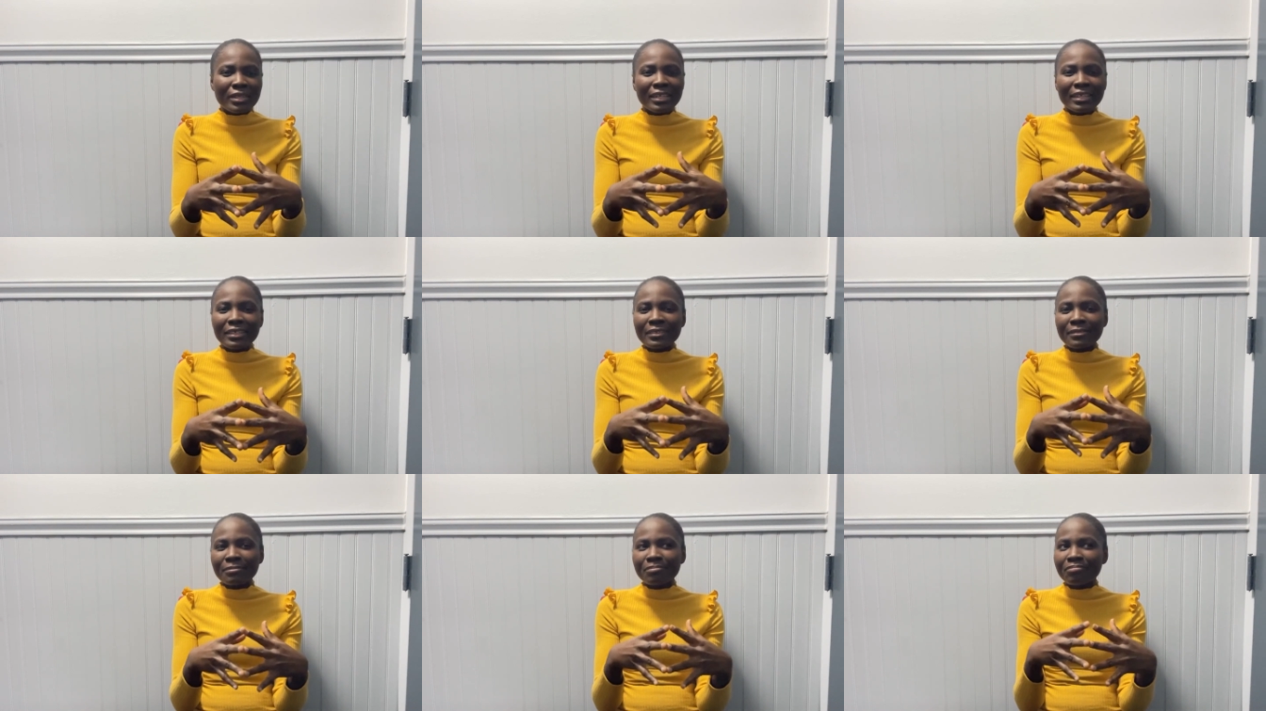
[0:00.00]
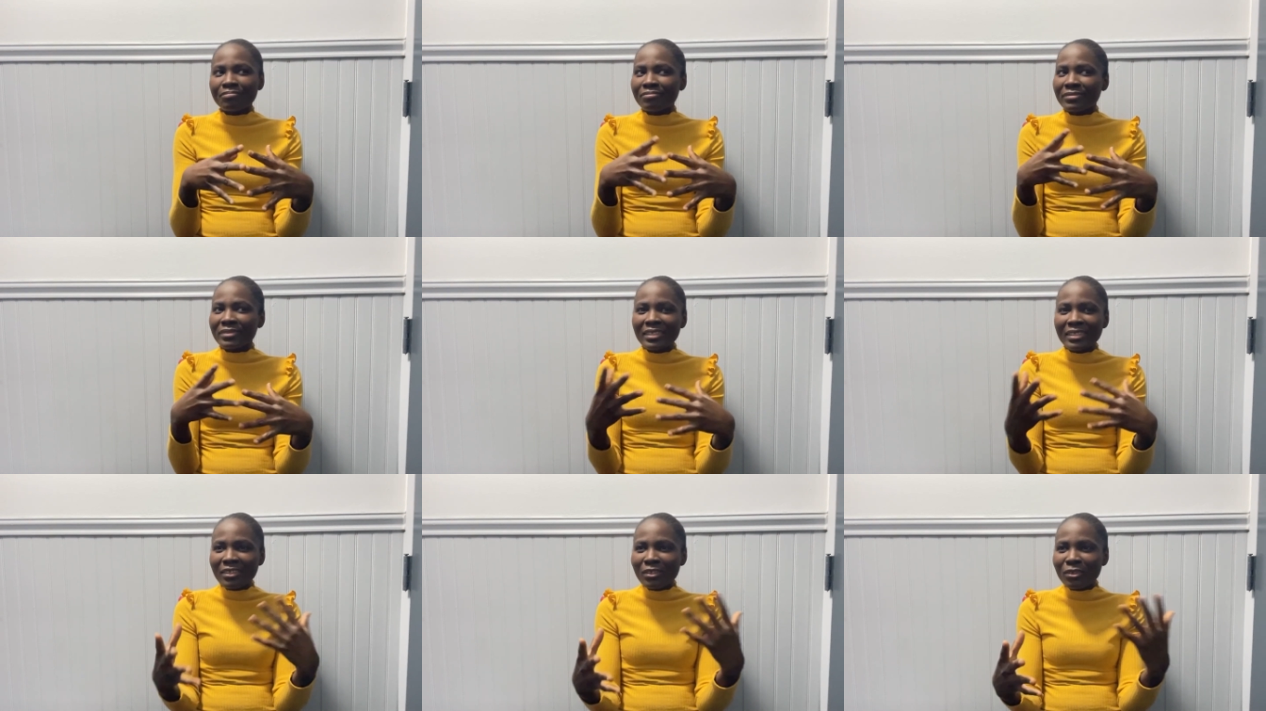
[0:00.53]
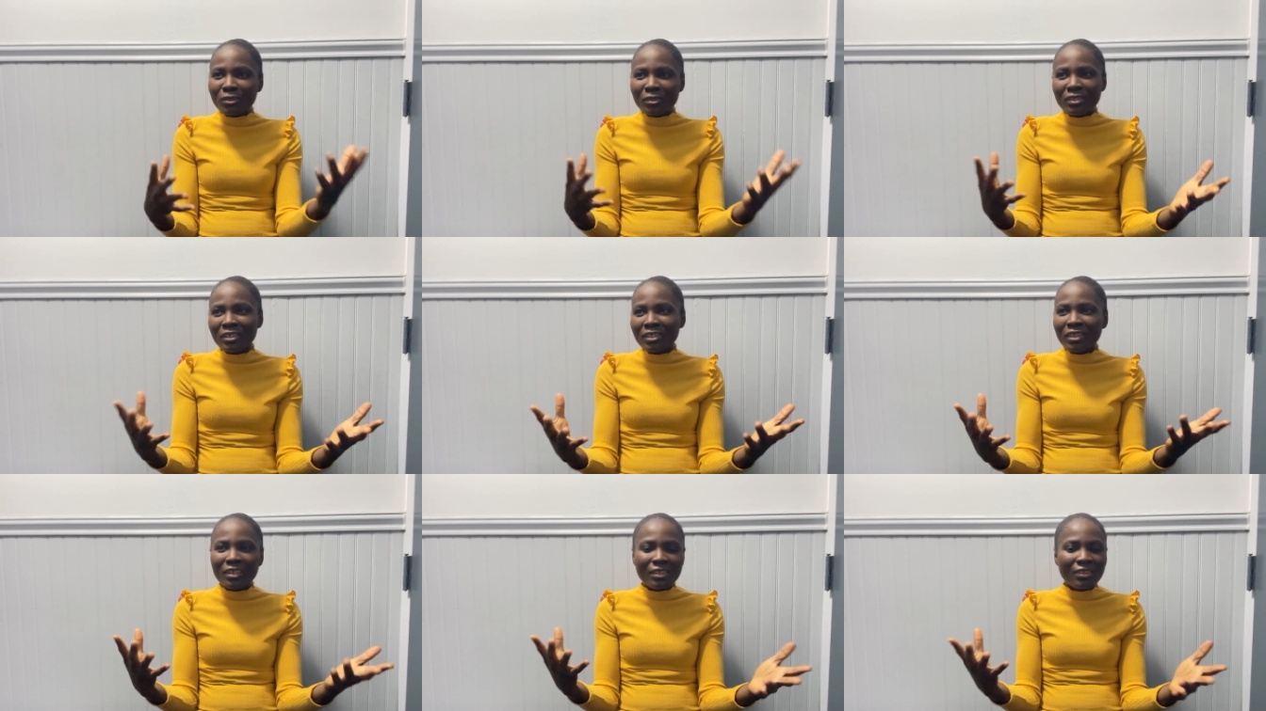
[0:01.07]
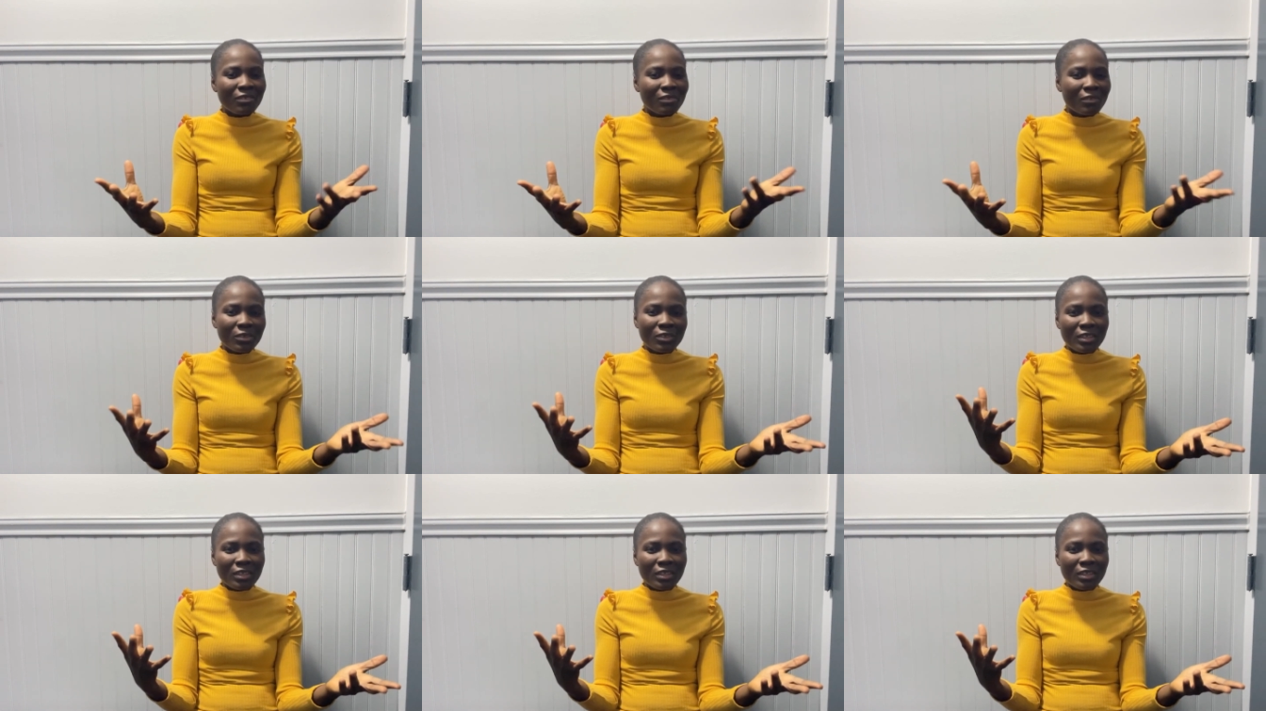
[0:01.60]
I did a,